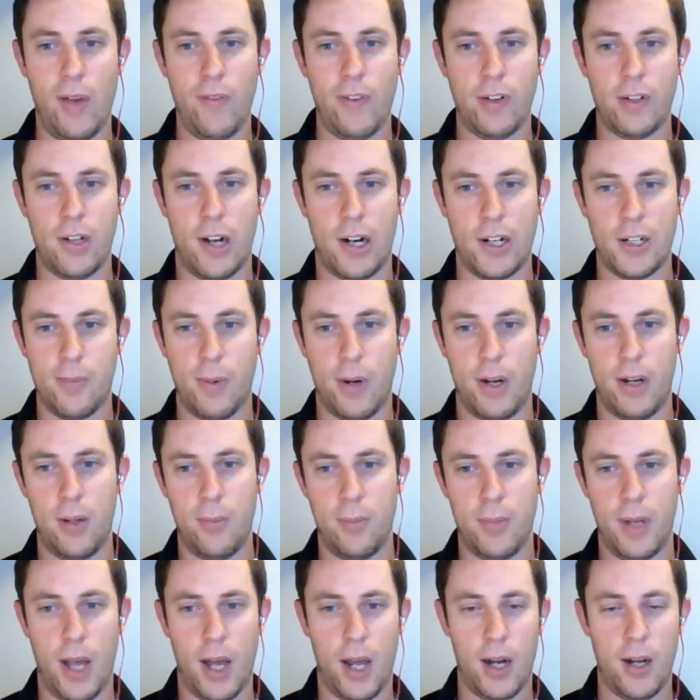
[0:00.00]
we haven't talked
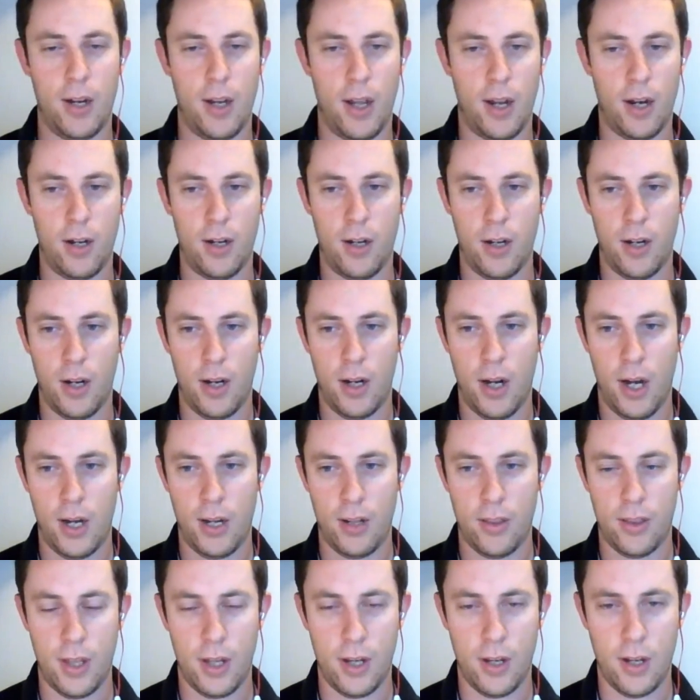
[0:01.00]
about him yet and
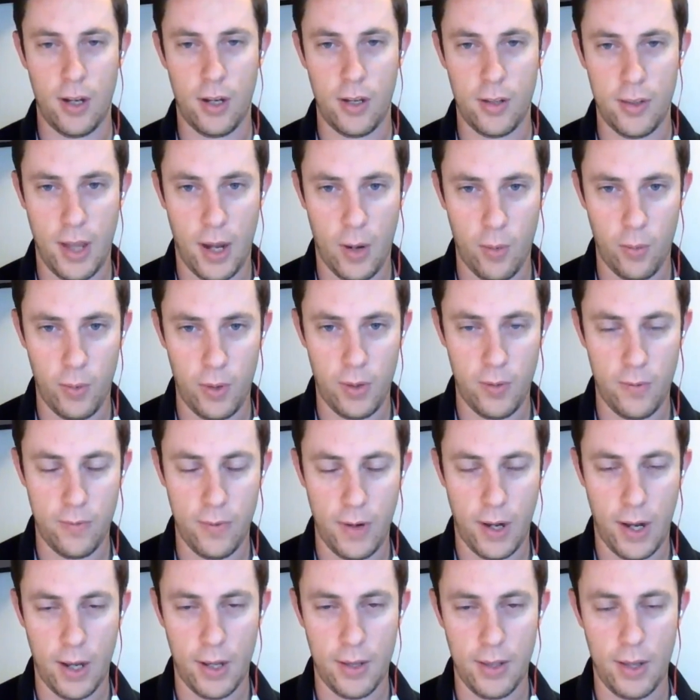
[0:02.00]
anything that
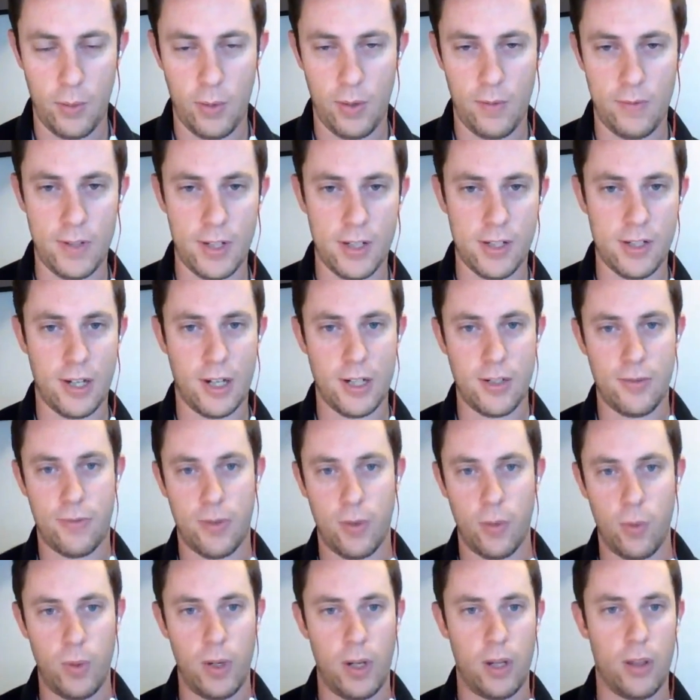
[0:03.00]
we've discussed
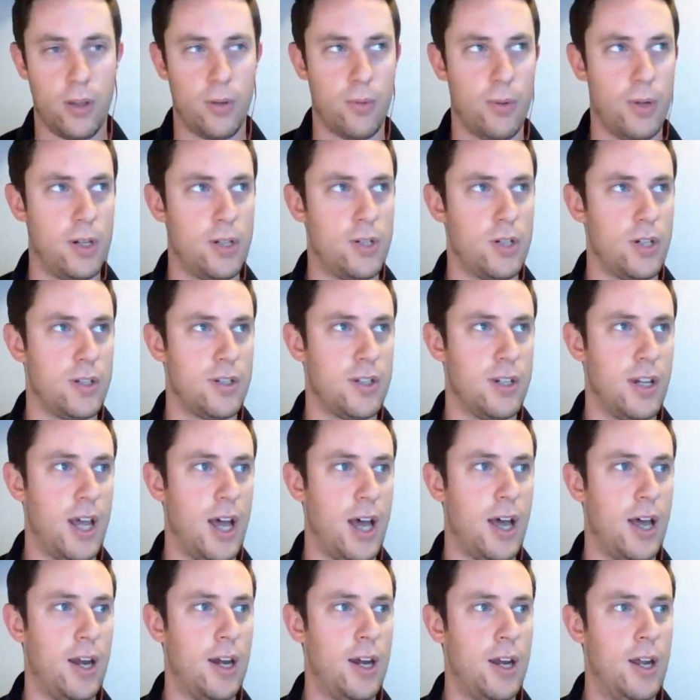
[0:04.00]
for week 3 just
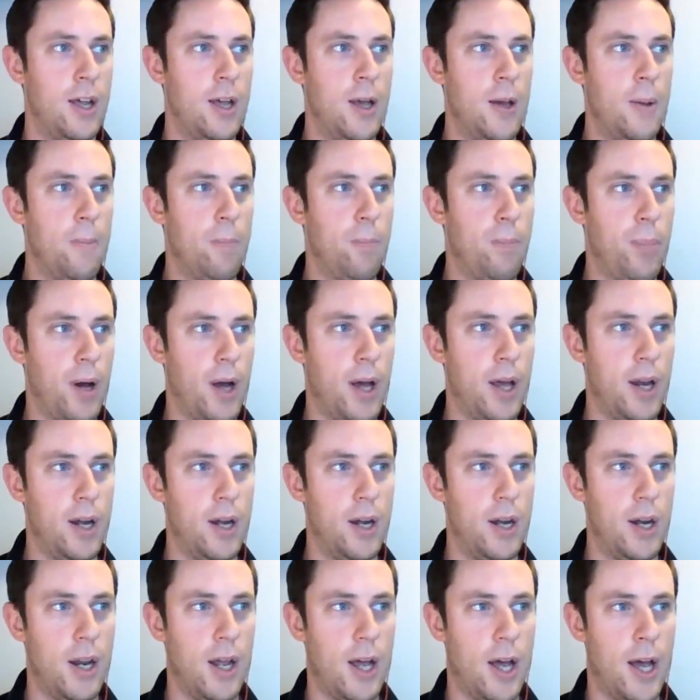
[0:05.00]
yet.
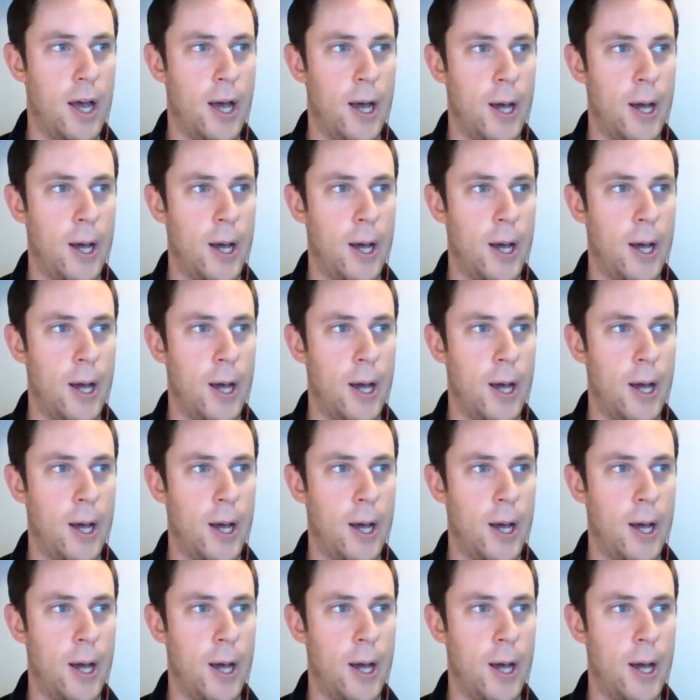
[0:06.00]
But